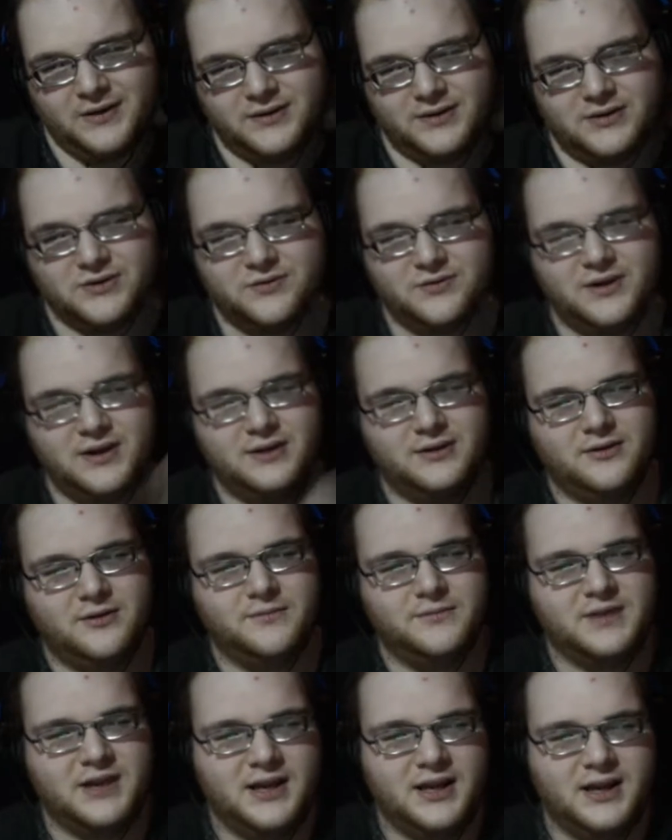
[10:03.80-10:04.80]
The tree
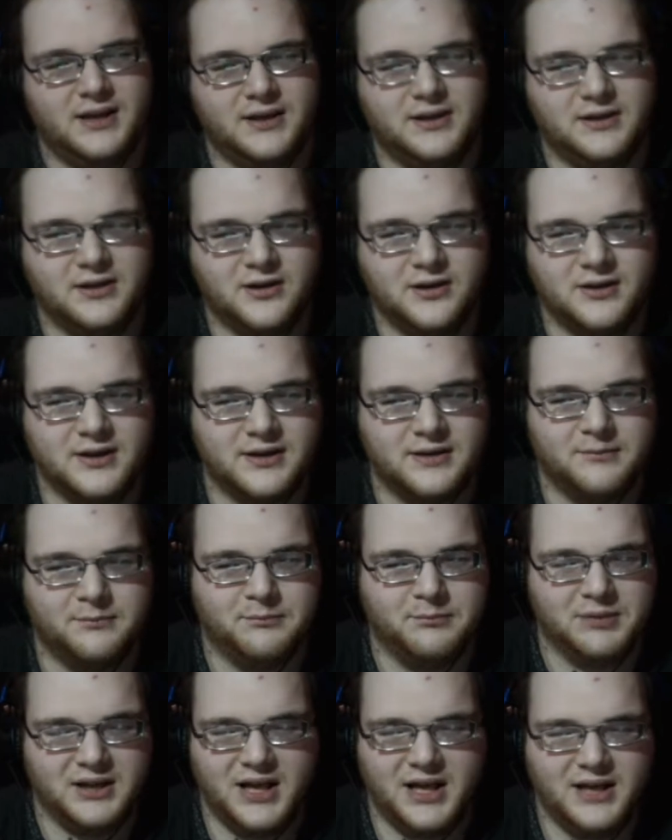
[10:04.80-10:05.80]
loomed ahead, dark
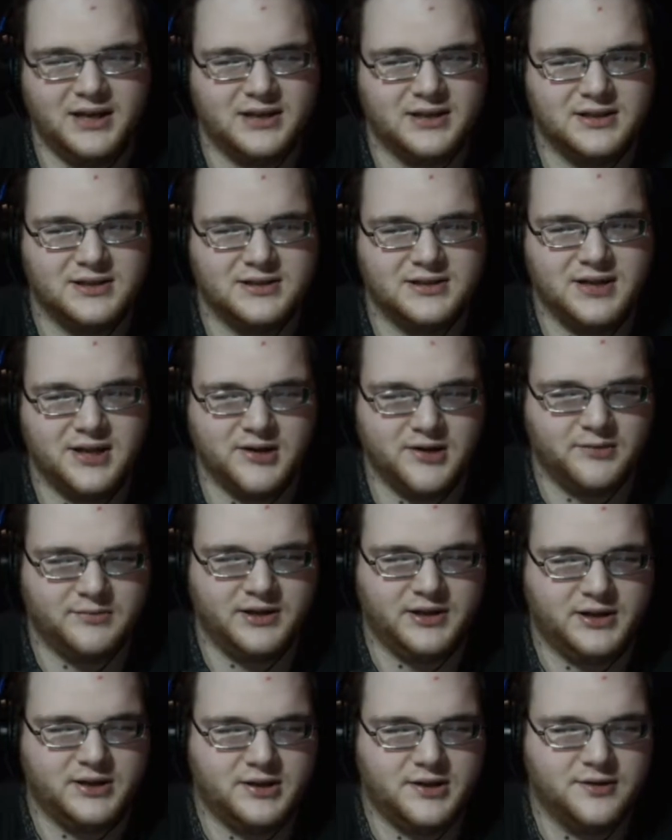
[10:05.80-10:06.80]
and blank and
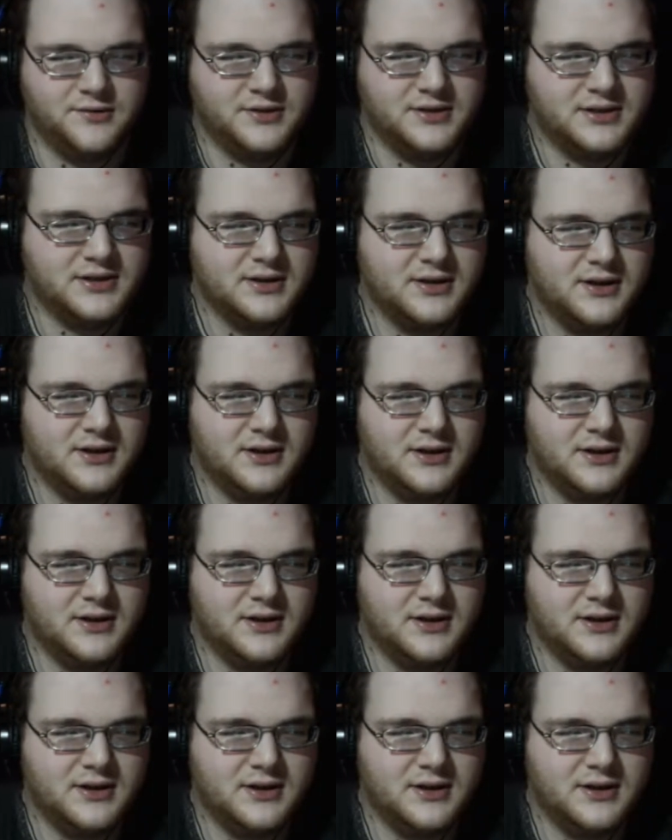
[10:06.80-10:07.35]
terribly close.